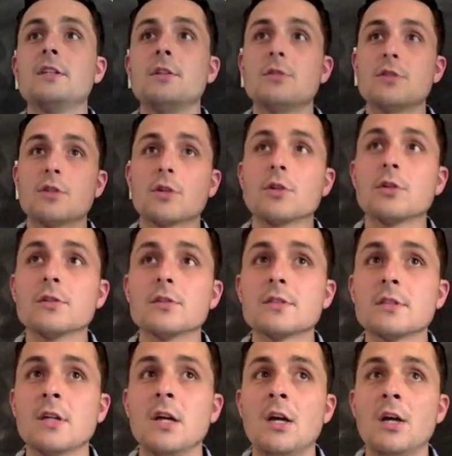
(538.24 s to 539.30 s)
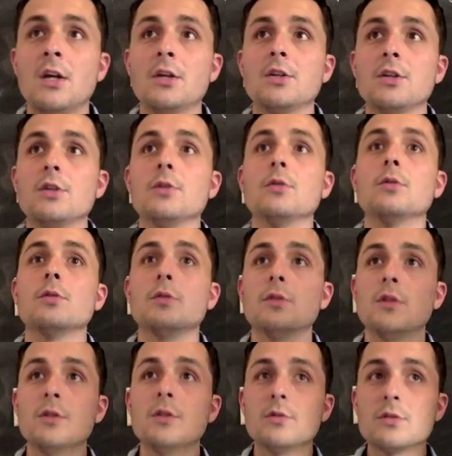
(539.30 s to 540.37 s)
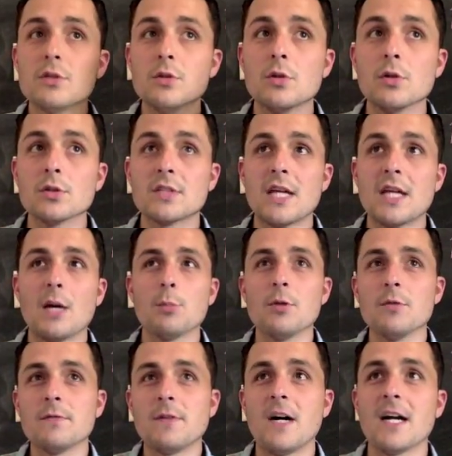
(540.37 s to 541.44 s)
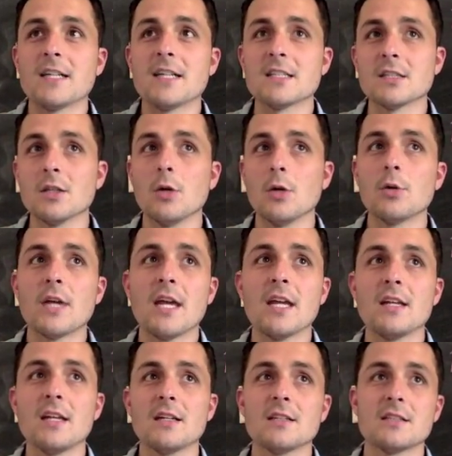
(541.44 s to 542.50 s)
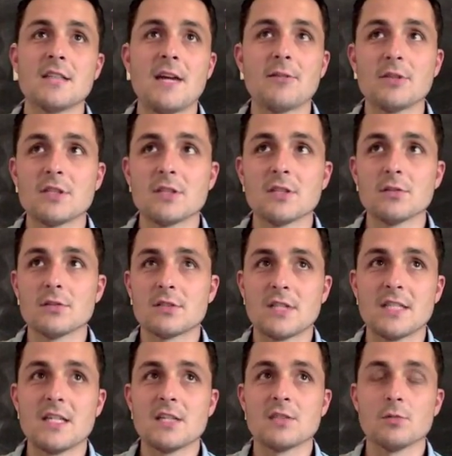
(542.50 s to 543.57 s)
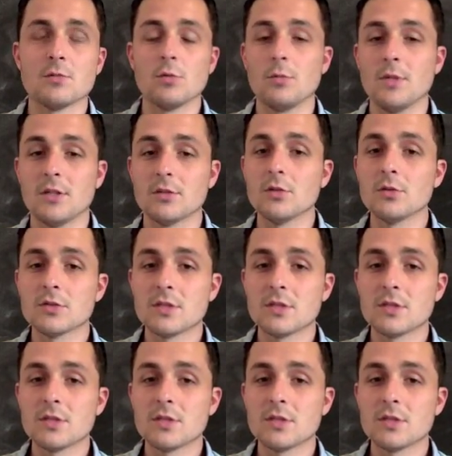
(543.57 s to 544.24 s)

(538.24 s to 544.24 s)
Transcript: huge journals, you use Google to help you find and locate, because every single citation will be on Google